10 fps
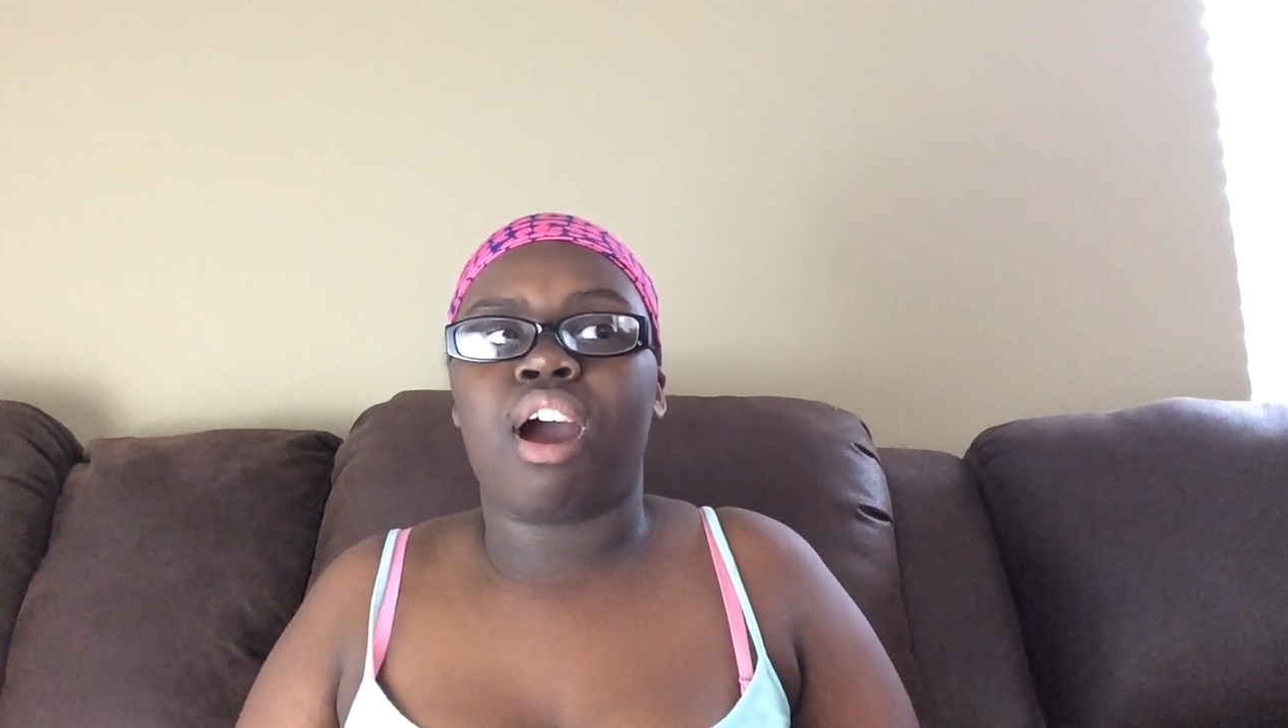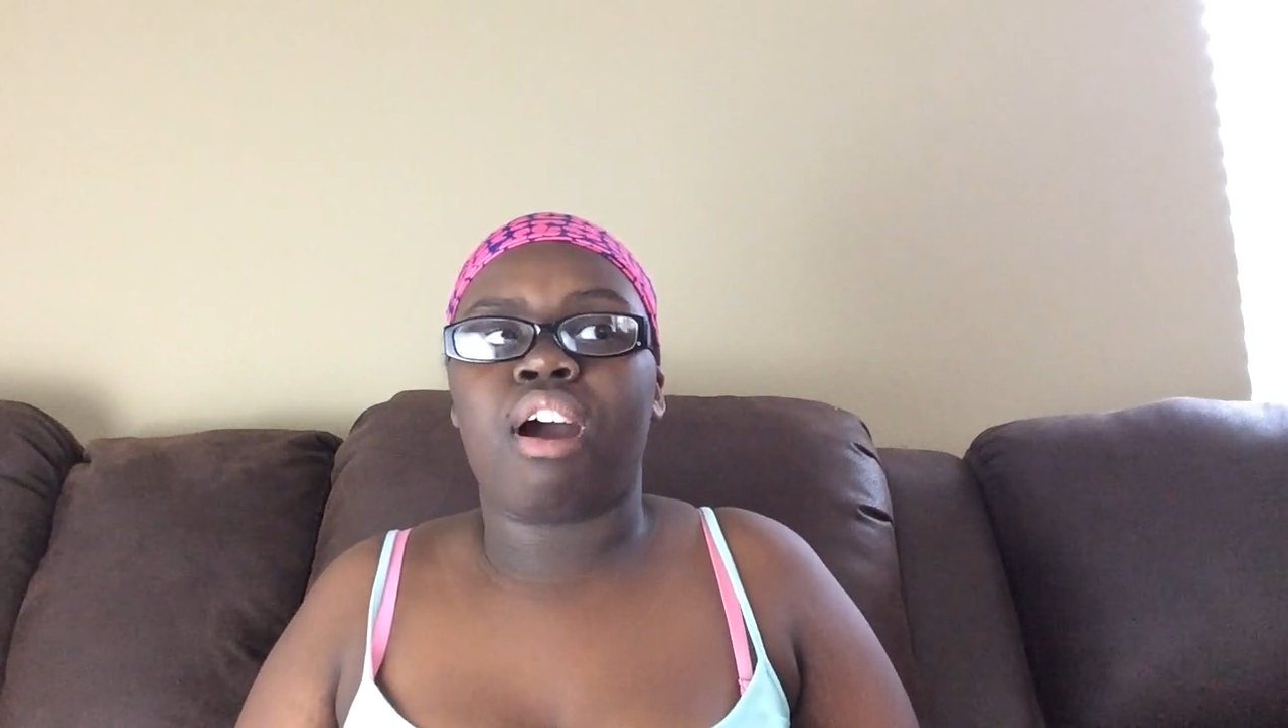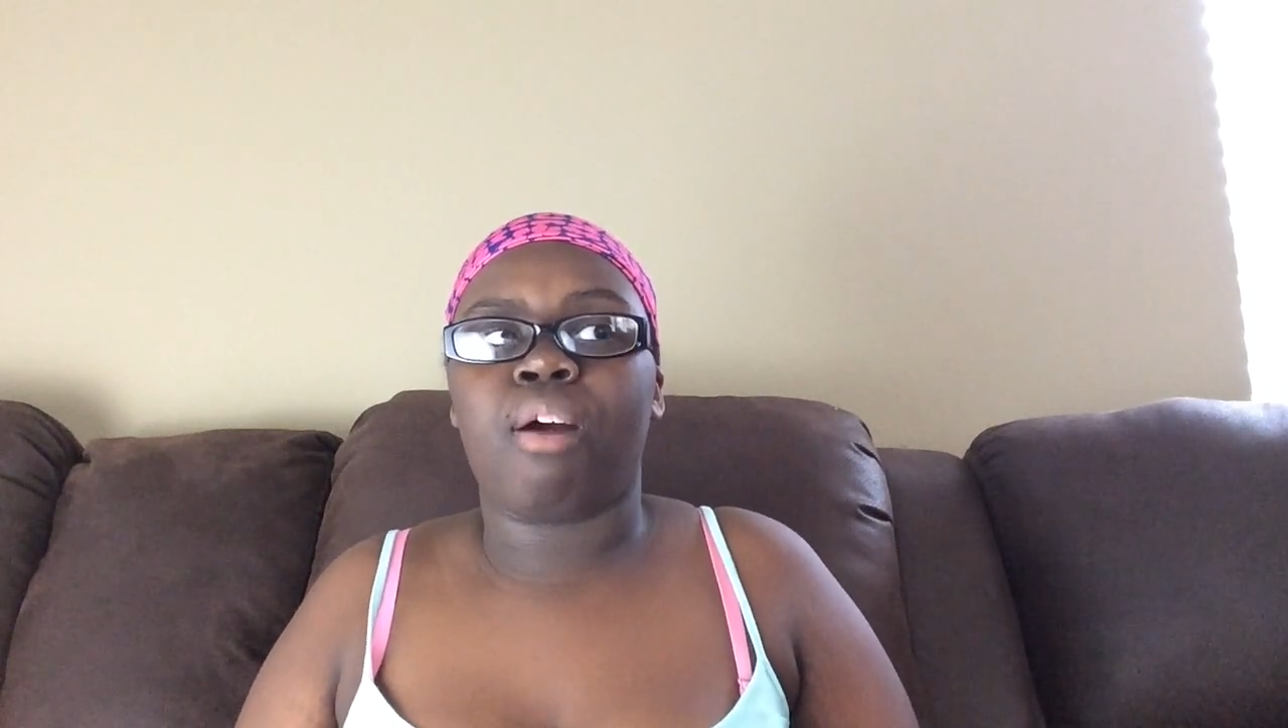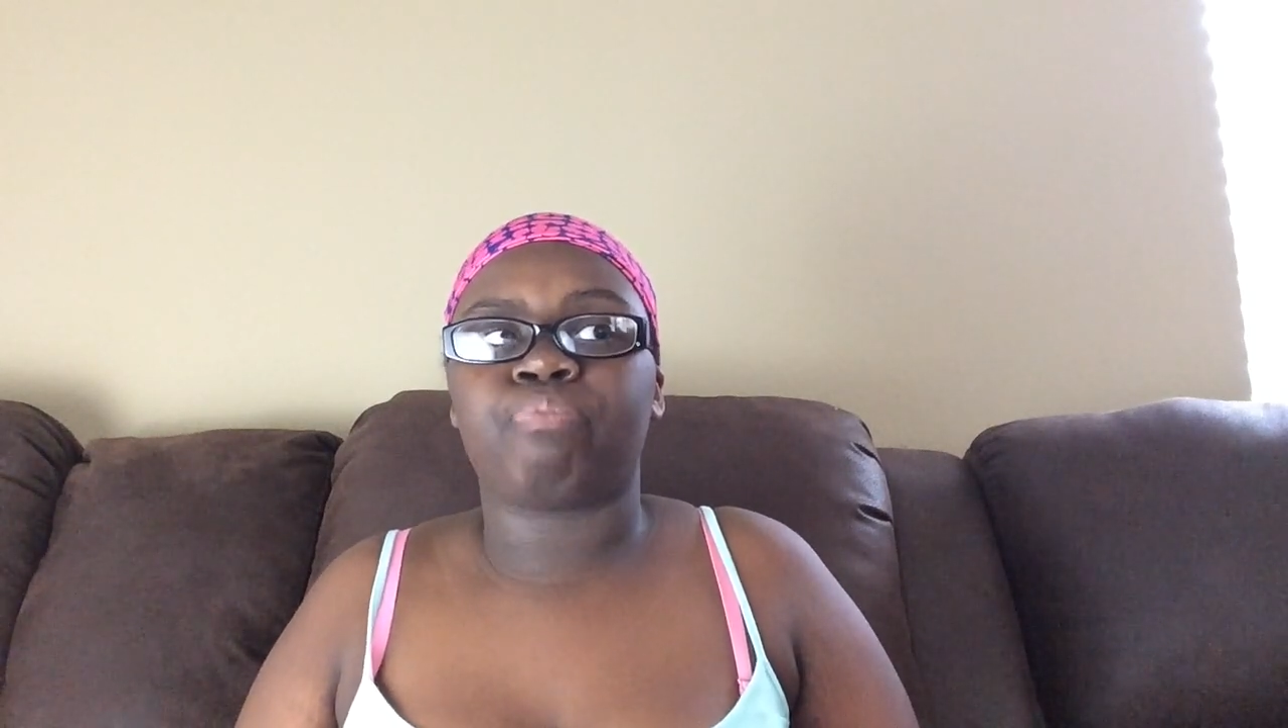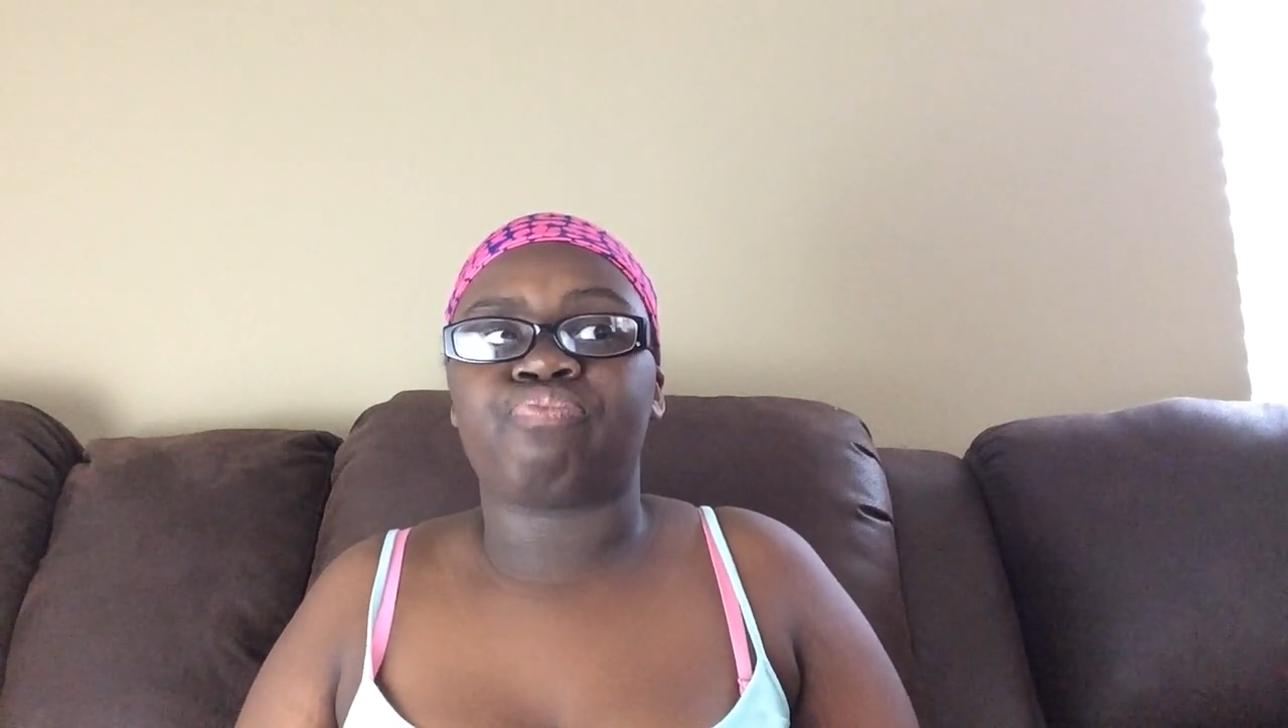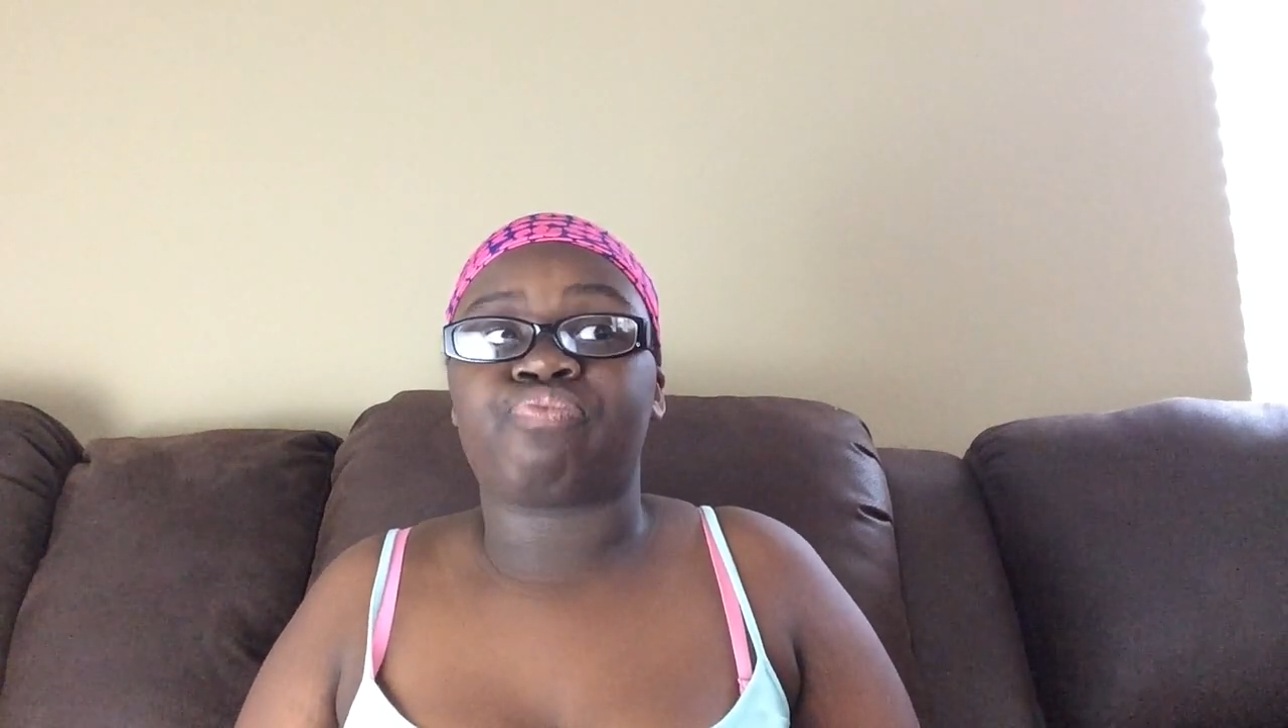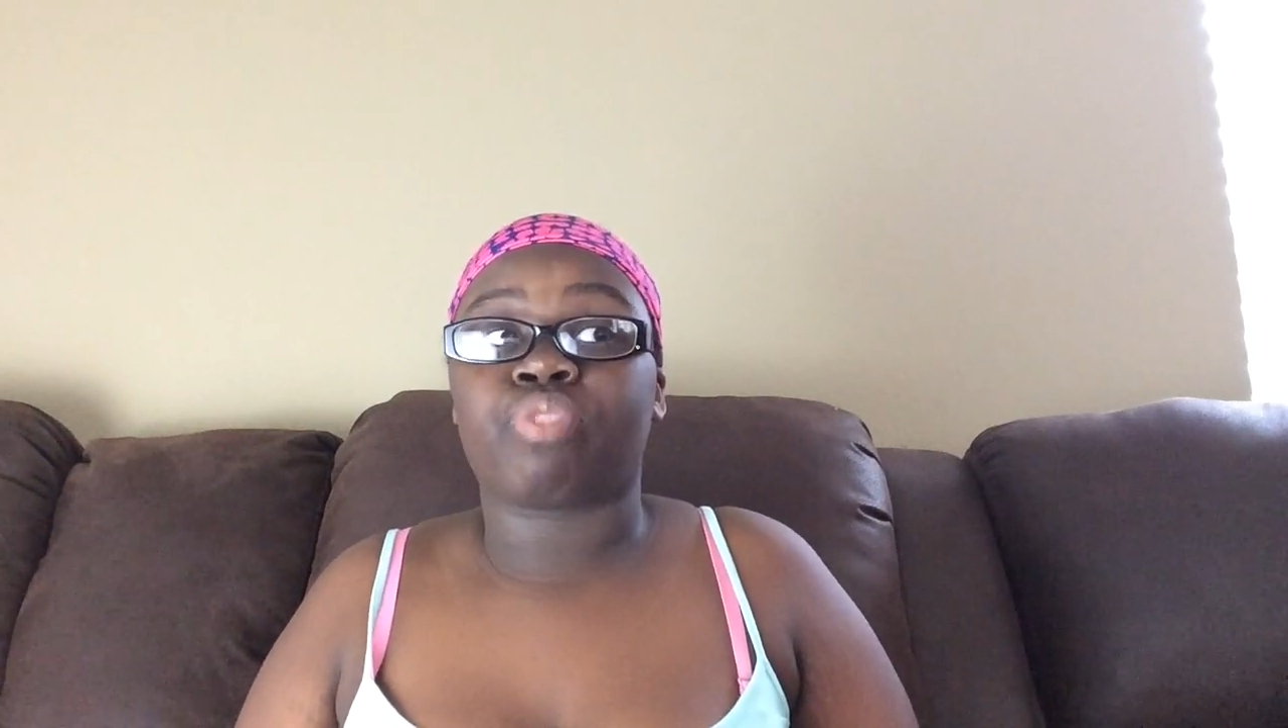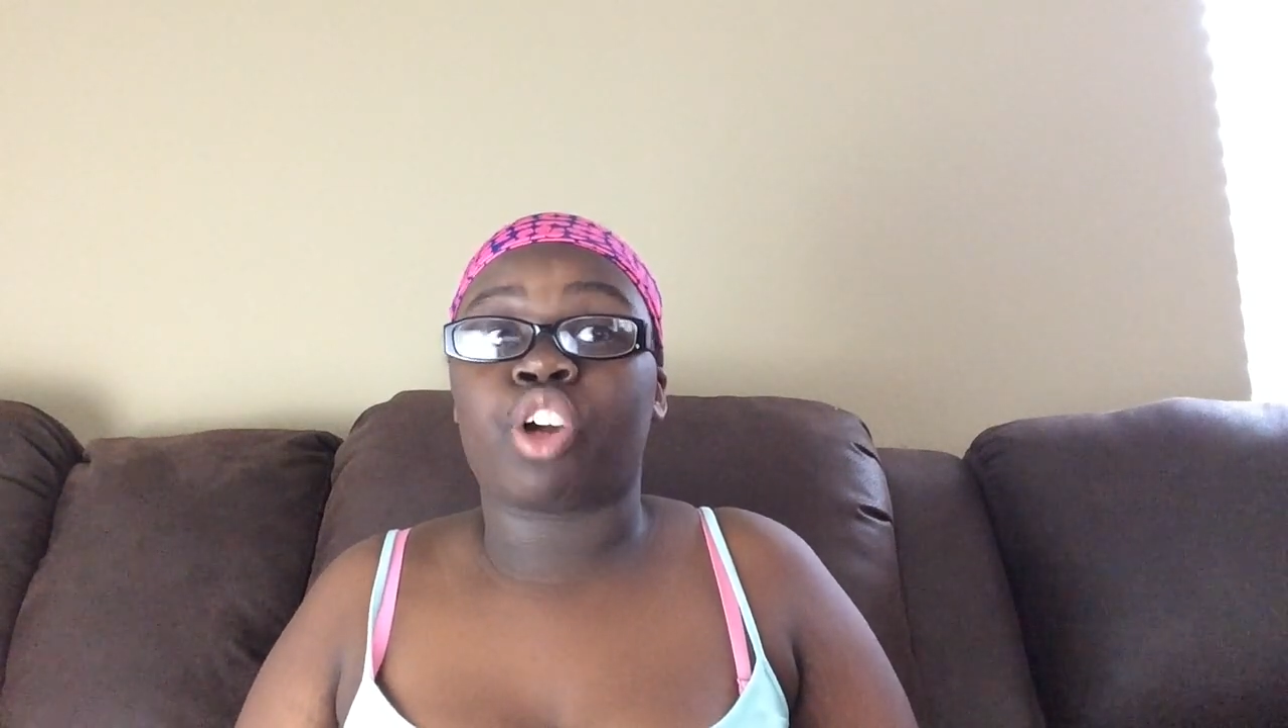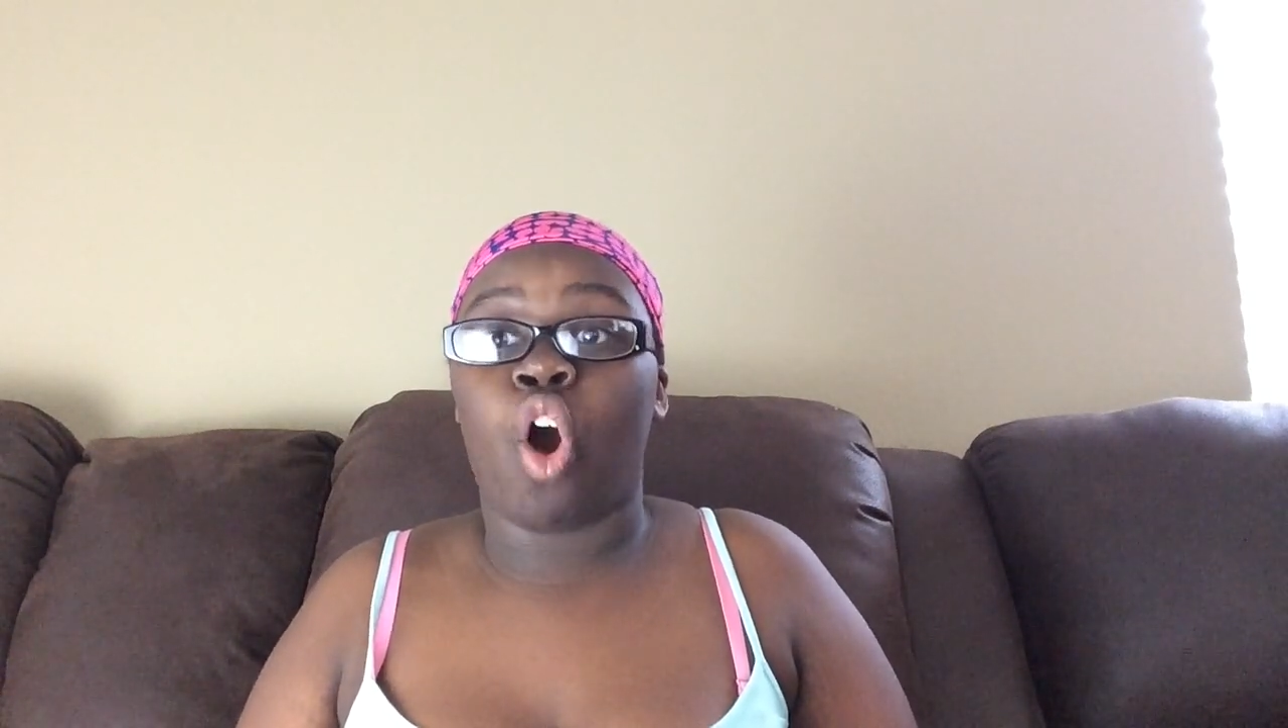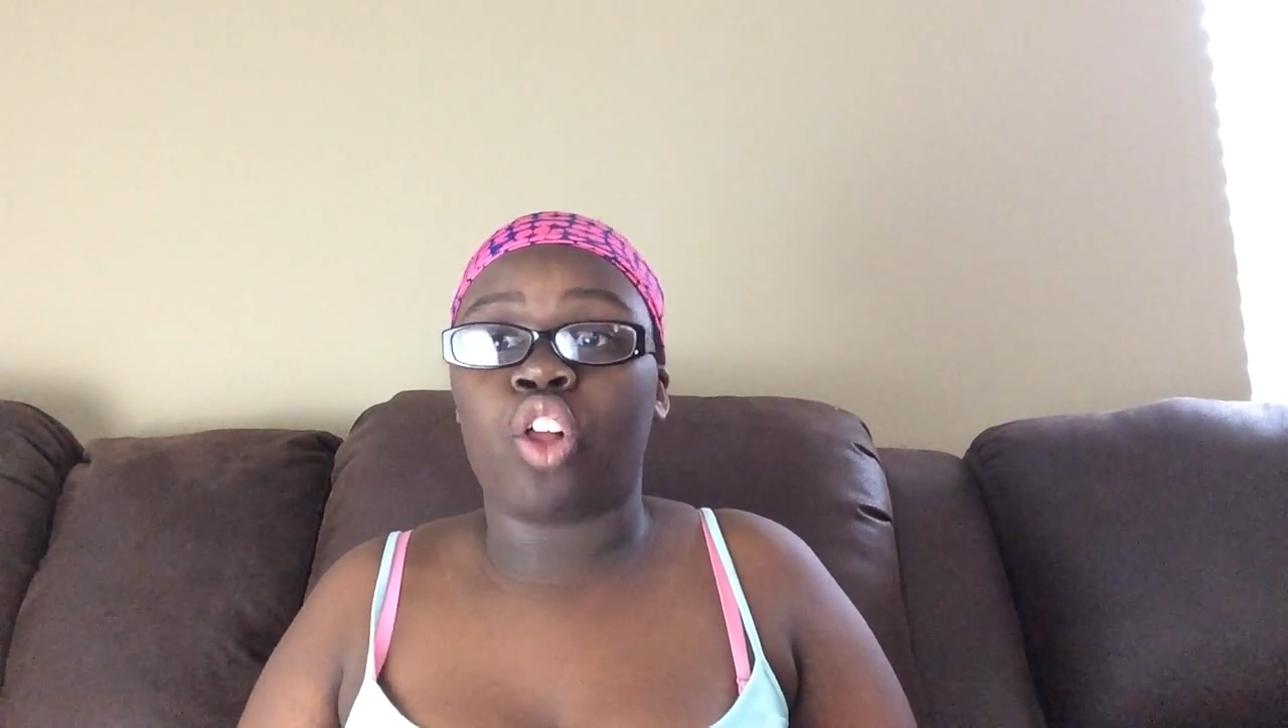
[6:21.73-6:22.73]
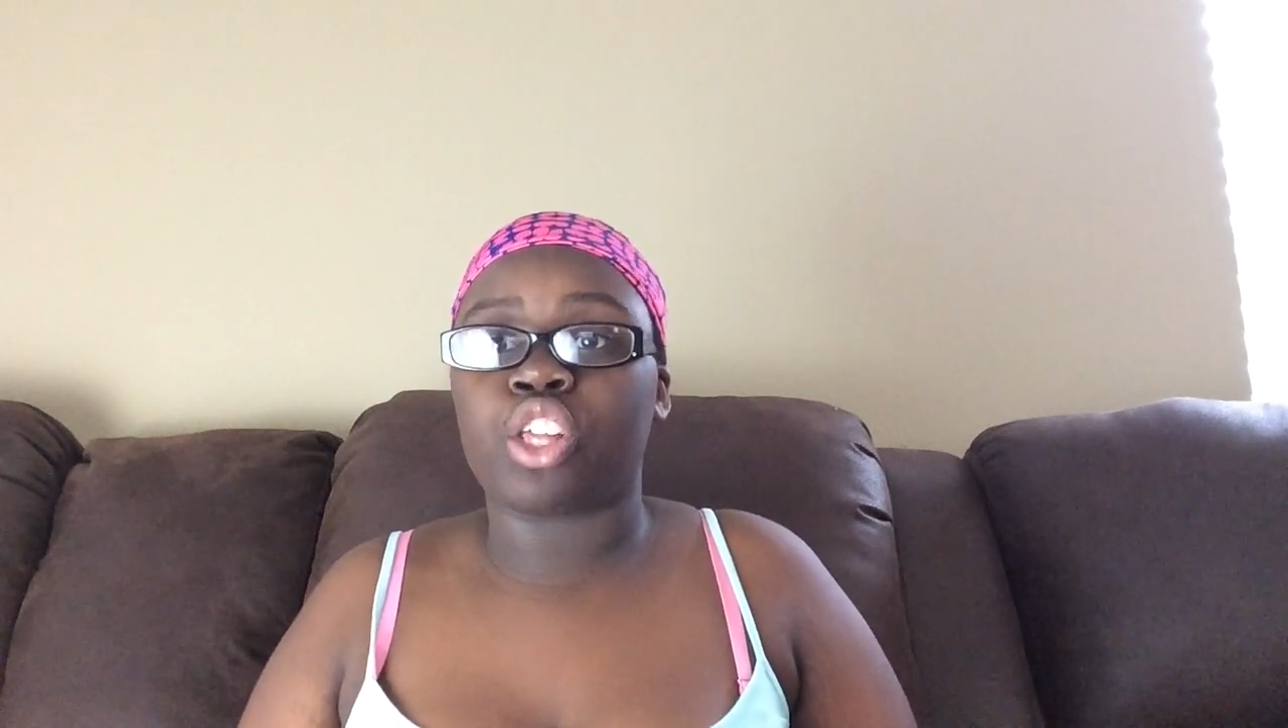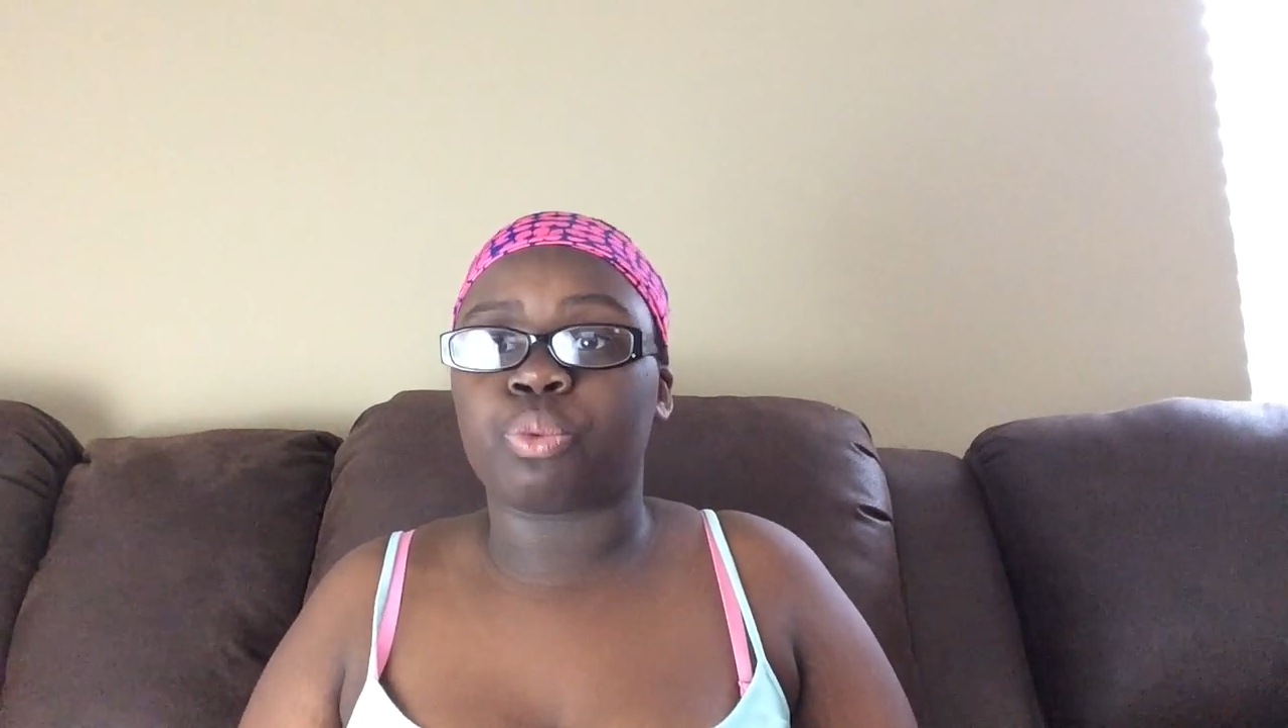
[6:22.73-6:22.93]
call